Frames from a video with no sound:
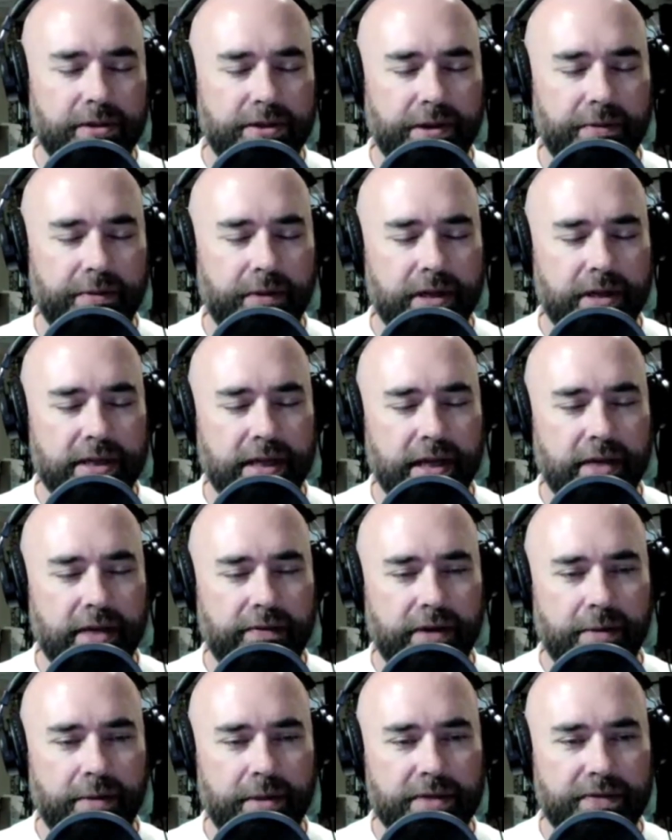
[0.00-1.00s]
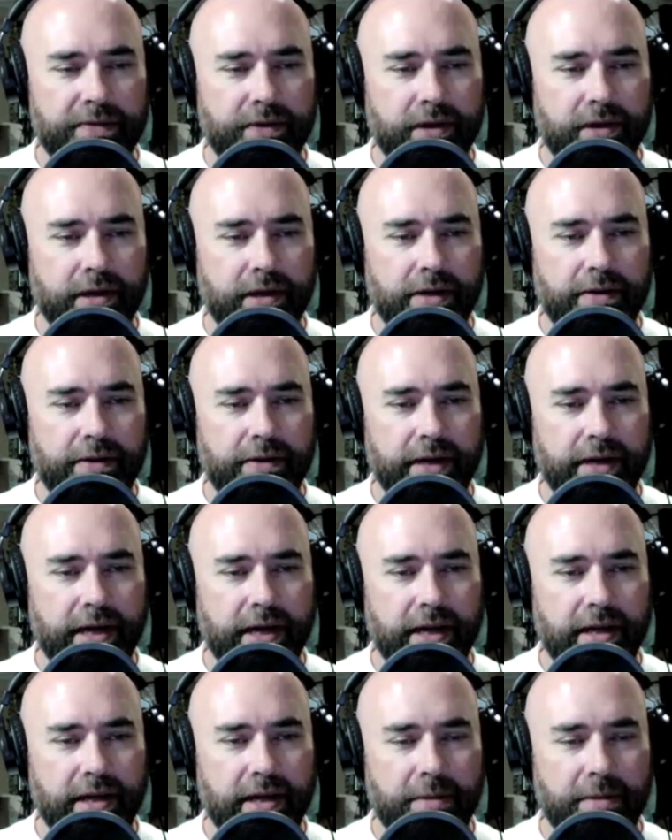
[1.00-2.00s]
so I want to thank you very much for
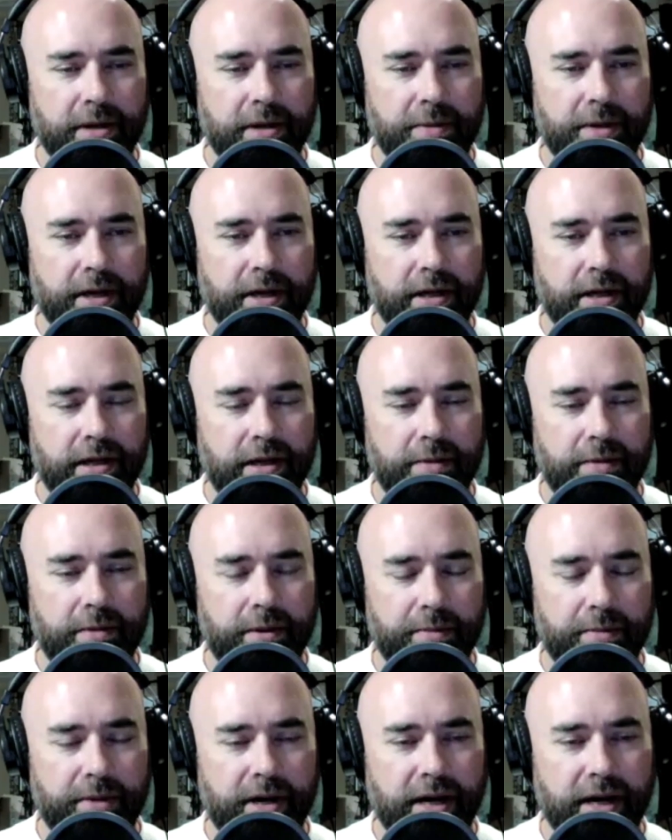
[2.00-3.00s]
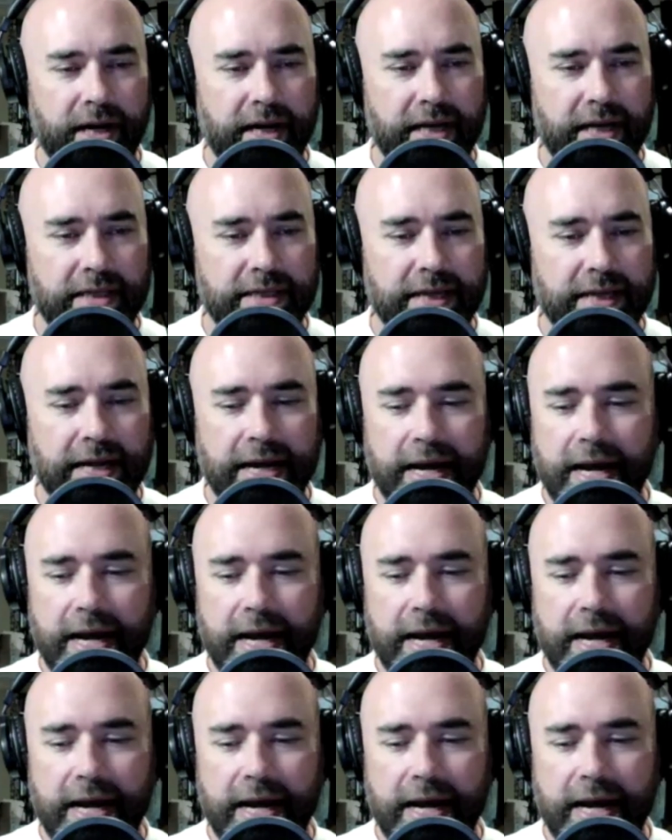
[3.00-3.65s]
taking the time to come on to the podcast.